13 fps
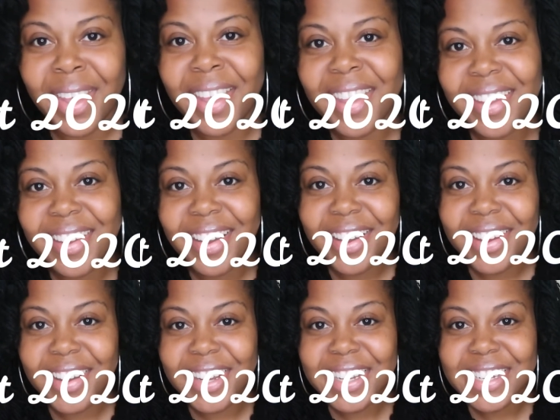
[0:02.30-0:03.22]
Hey
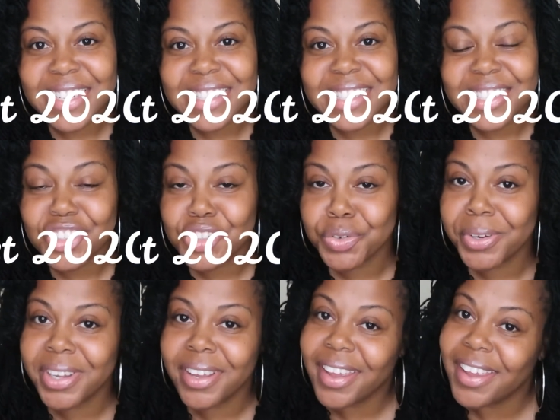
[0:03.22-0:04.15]
guys, it's
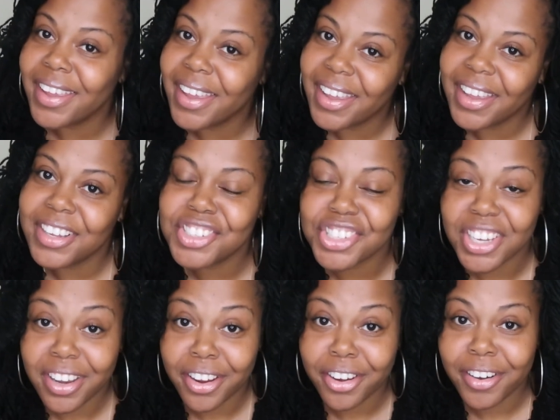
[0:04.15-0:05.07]
Sharika aka
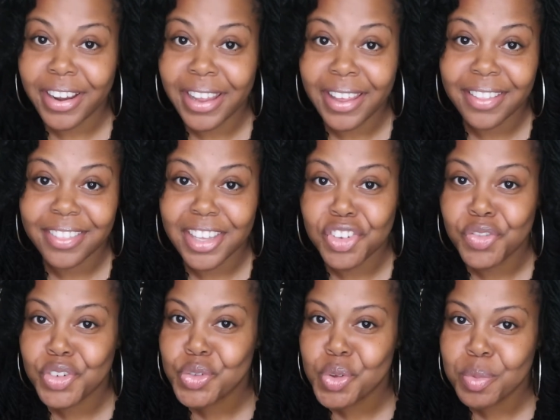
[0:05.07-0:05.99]
Share, and thank you
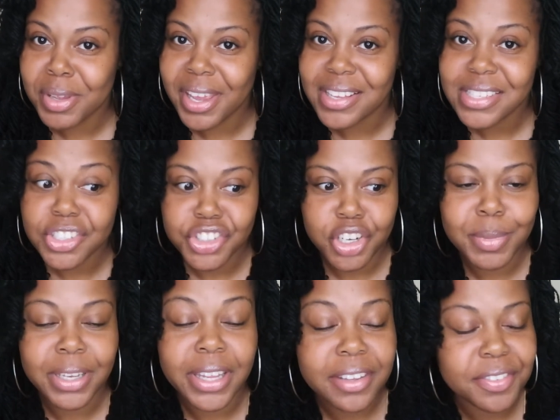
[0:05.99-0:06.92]
for joining me as I share
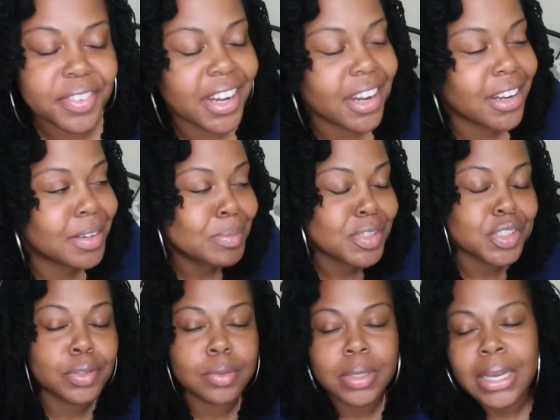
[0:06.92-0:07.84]
my life.
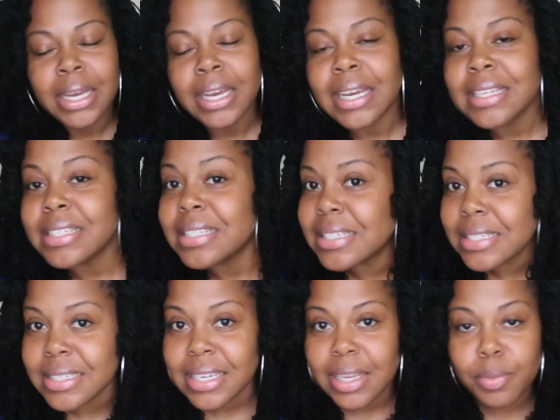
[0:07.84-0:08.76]
So
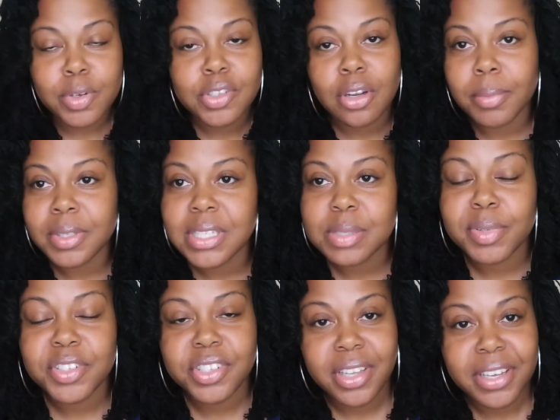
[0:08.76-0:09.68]
today we're gonna talk about this
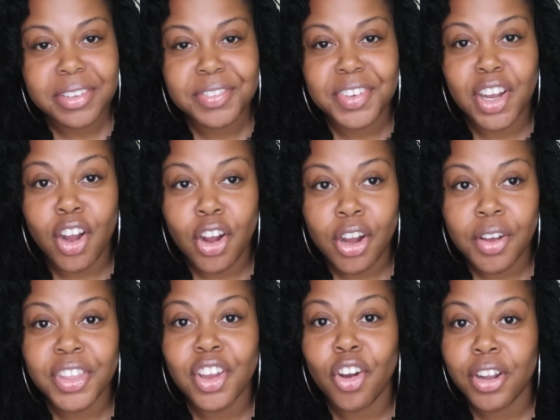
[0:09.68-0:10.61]
budget life,
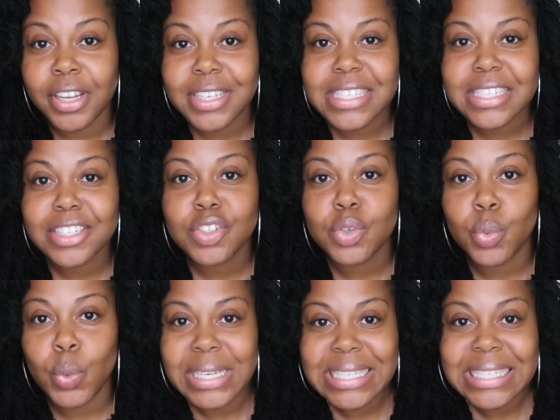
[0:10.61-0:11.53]
the August
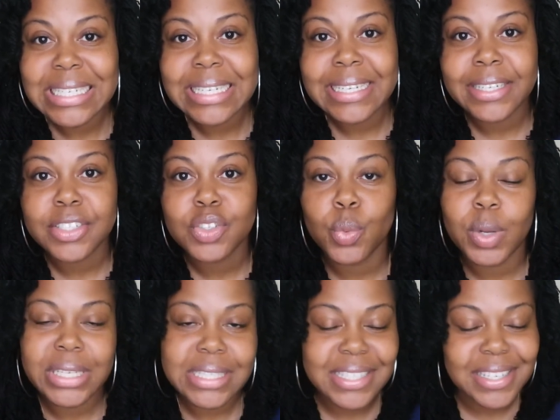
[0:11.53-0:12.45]

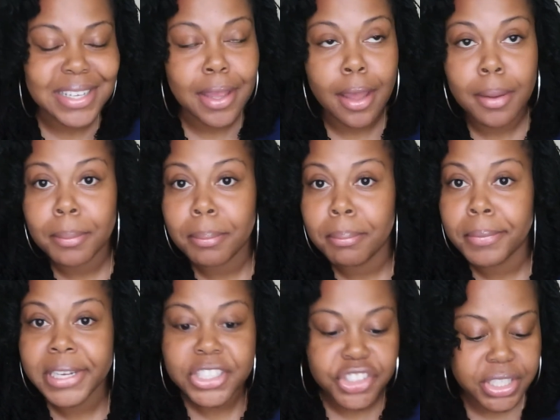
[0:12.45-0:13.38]
2020
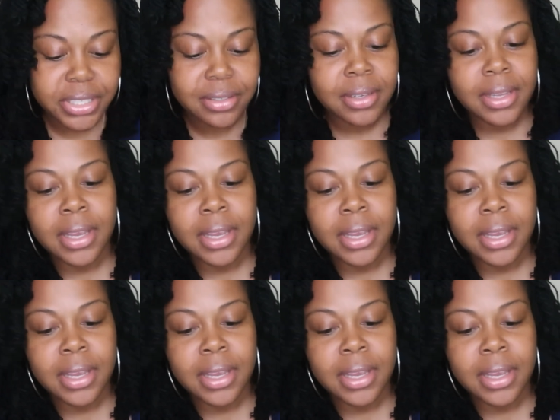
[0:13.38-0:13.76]
budget.